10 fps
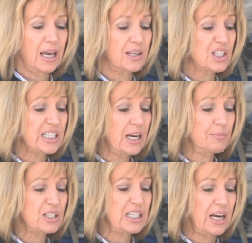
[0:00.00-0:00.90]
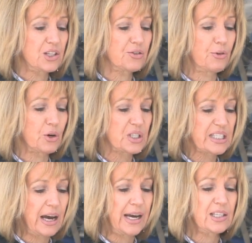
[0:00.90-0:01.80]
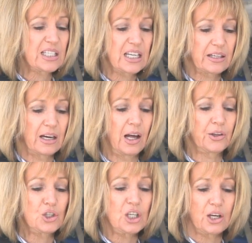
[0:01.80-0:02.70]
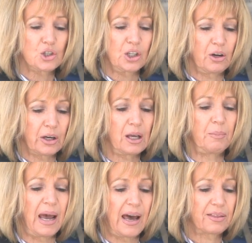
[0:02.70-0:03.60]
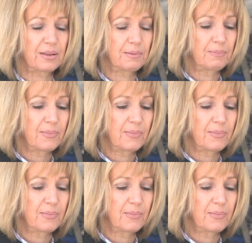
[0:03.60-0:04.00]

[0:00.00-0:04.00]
and STEM stands for Science, Technology, Engineering, and Math.